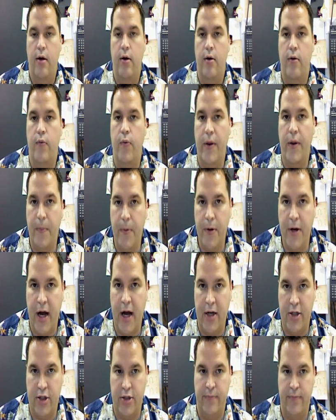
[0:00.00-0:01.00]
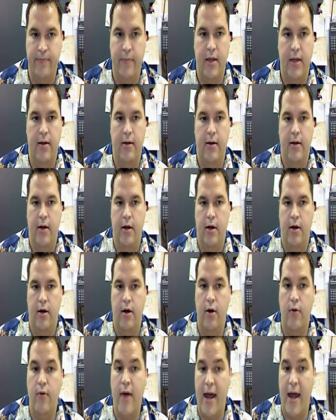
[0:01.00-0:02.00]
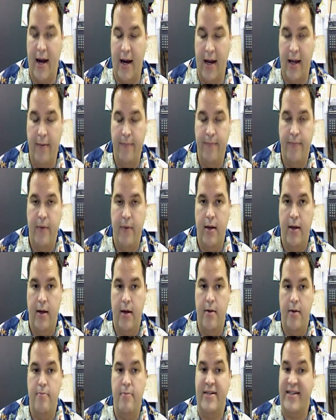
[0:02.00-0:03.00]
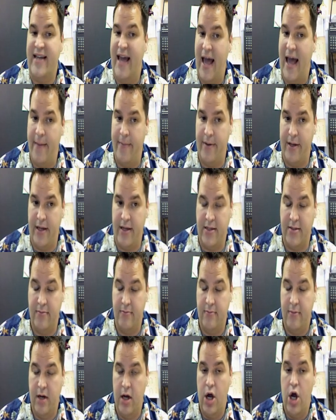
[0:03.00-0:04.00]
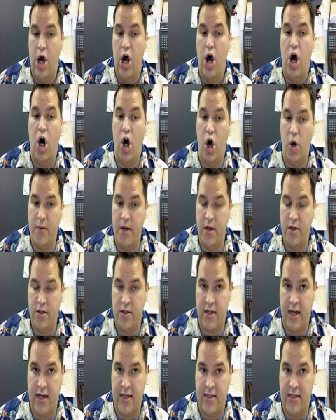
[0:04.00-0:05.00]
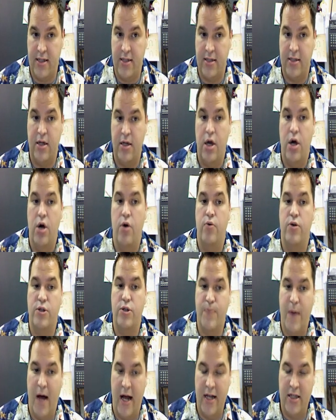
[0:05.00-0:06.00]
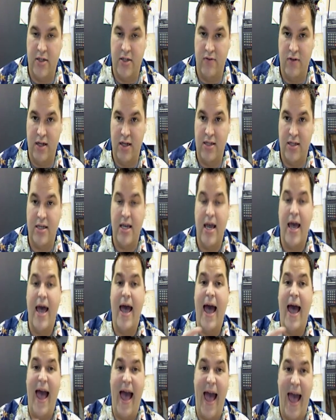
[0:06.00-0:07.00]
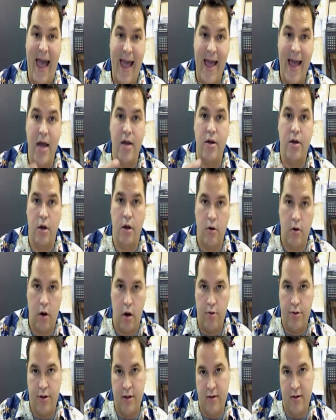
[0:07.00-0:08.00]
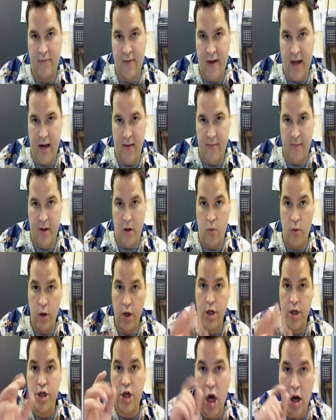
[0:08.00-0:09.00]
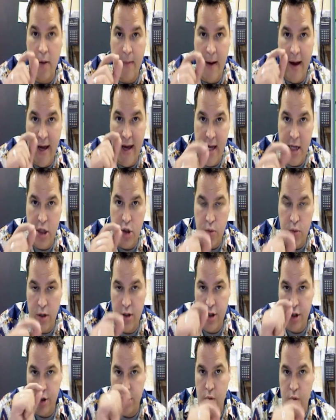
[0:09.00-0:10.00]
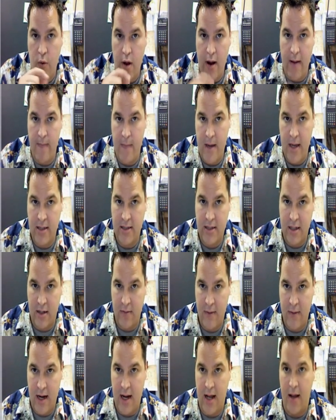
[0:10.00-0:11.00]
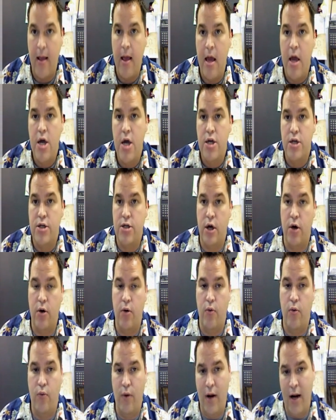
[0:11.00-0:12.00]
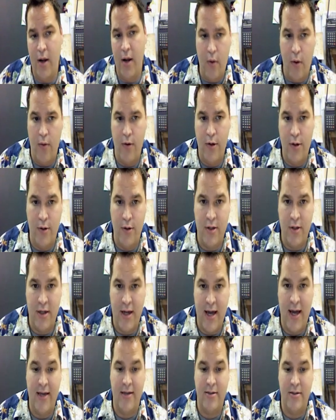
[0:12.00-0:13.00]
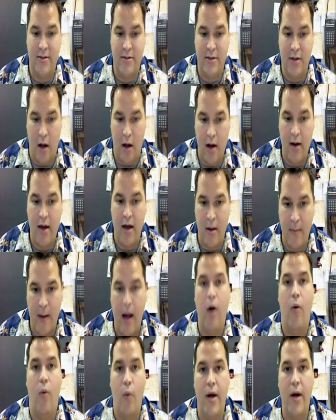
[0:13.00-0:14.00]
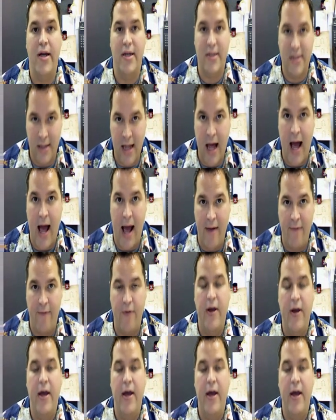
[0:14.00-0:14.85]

reproduction, heredity, metabolism, homeostasis, responsiveness, and growth and development. We're going to talk about each one of those and what it means in a minute. So really what we're doing today is talking about what is life,